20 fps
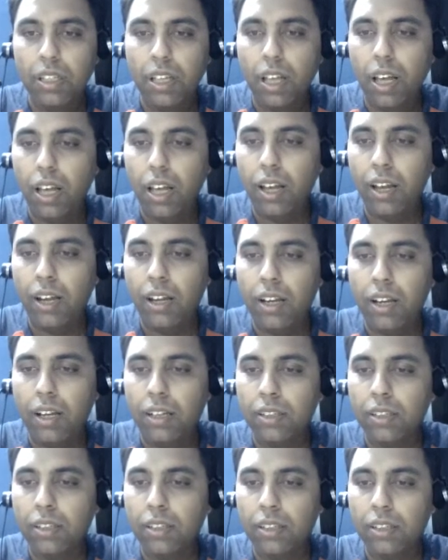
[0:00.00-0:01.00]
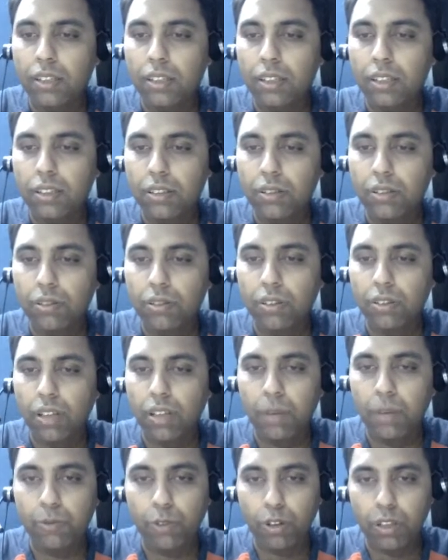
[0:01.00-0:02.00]
and so
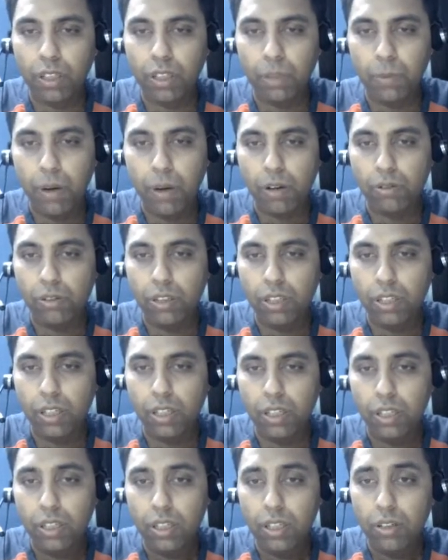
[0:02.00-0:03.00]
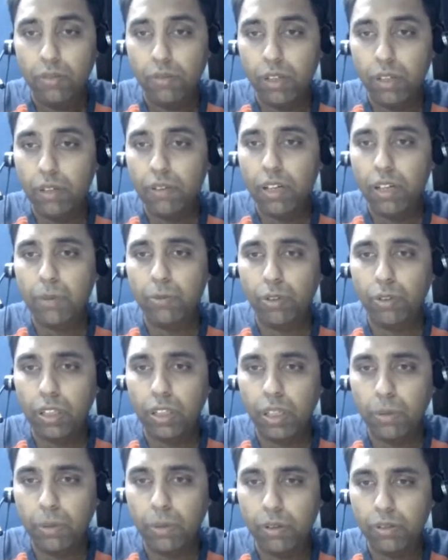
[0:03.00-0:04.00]
I'm talking about the whenever I'm talking
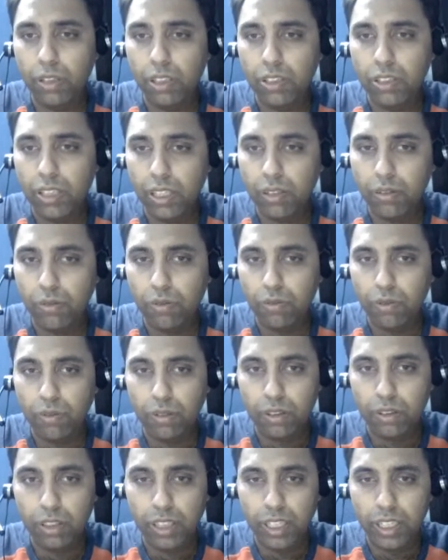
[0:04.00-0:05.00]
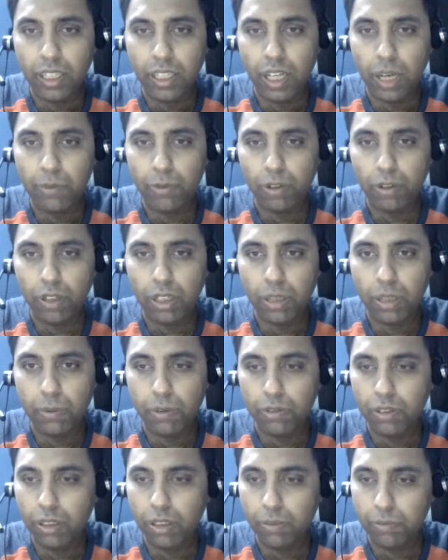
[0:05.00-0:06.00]
about the training, I'm talking
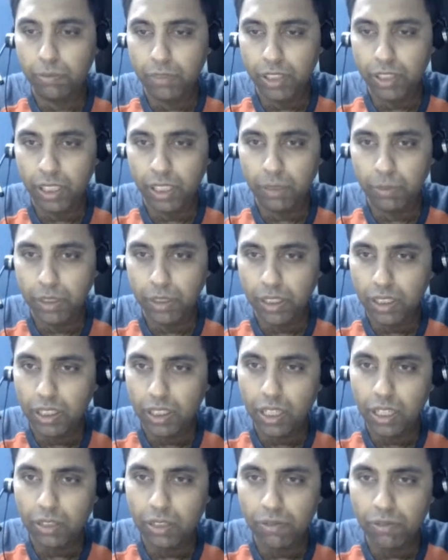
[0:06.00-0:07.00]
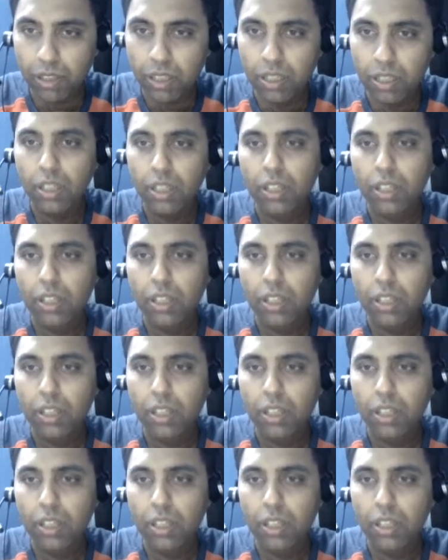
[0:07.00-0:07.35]
about the training material as well.